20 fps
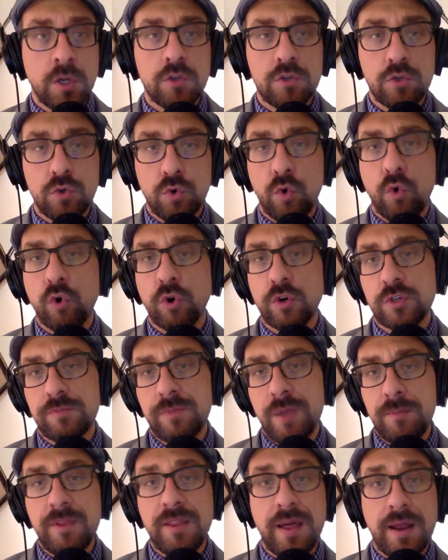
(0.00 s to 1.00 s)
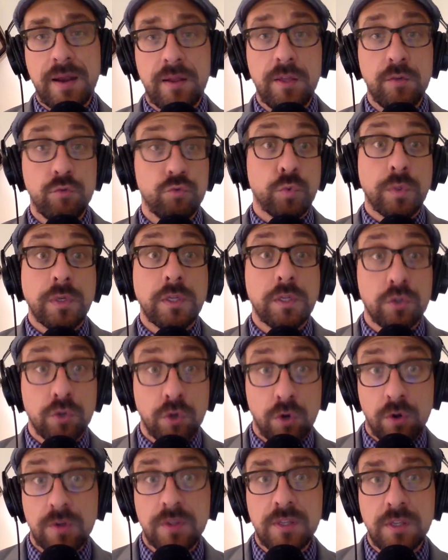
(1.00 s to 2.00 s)
to a horse maybe that is really
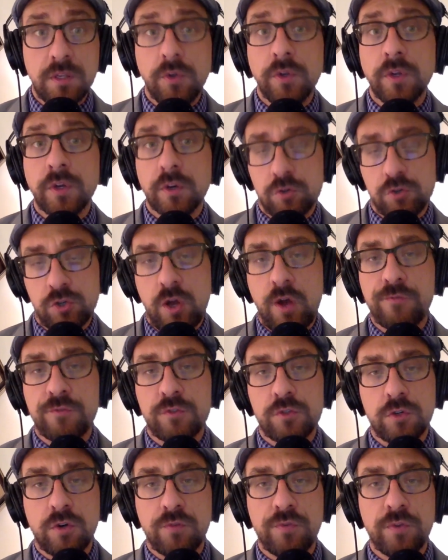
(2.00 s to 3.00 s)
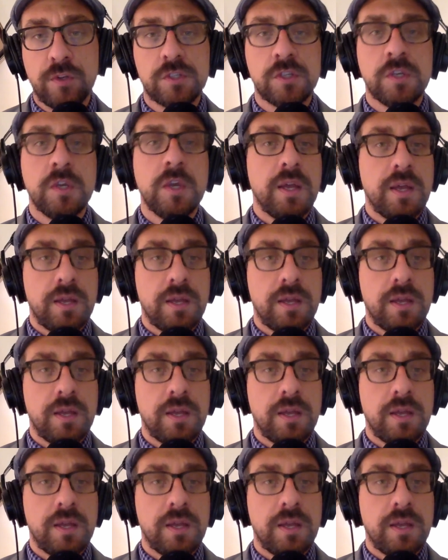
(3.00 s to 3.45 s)
good on yielding or soft surface